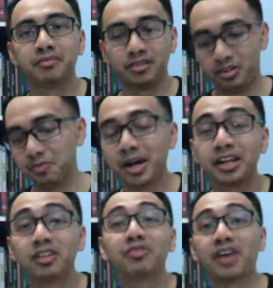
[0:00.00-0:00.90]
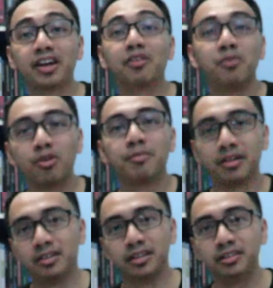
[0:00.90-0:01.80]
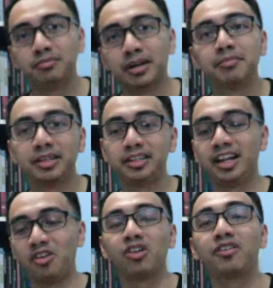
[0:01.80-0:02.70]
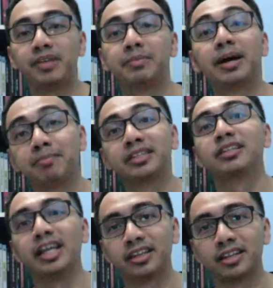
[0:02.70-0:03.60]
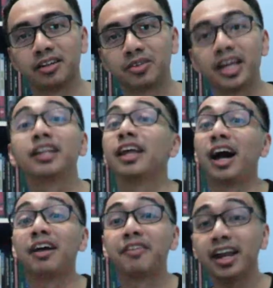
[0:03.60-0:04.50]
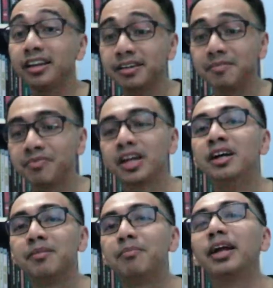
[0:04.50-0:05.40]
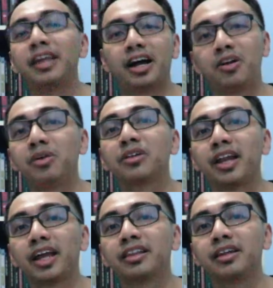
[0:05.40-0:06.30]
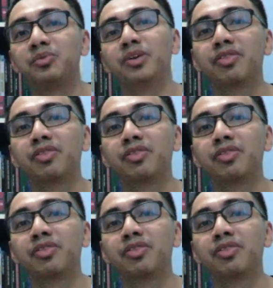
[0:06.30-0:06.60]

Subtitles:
You might need to find out more about this, but basically all of them are pixelated. Okay, they are random, but they are all connected with